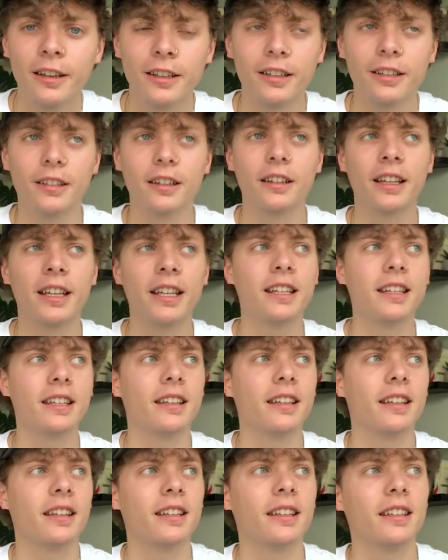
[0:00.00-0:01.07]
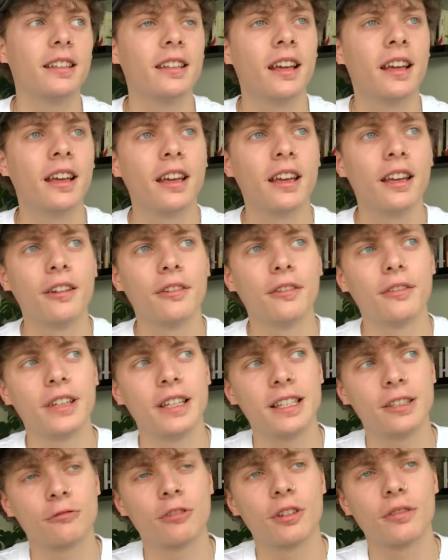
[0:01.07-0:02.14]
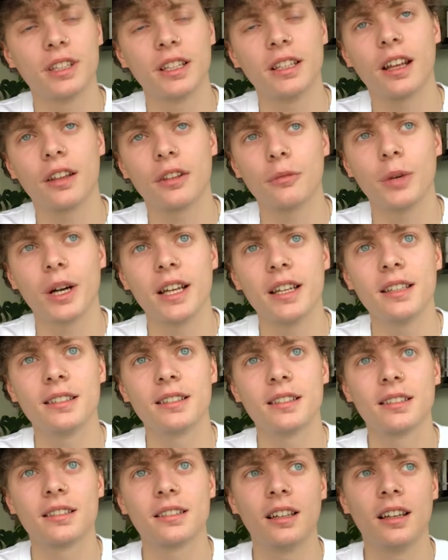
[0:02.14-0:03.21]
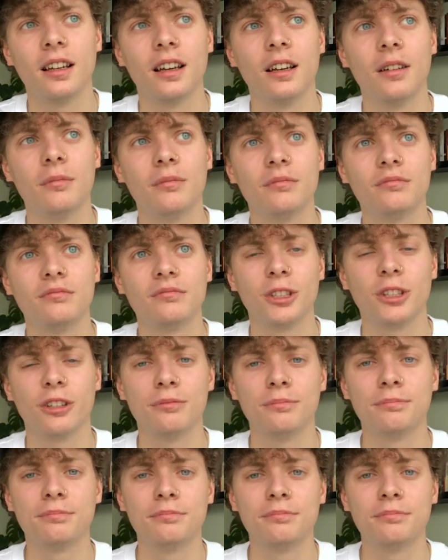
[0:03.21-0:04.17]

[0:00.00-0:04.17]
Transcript: You know, he's driven in other ways, you know,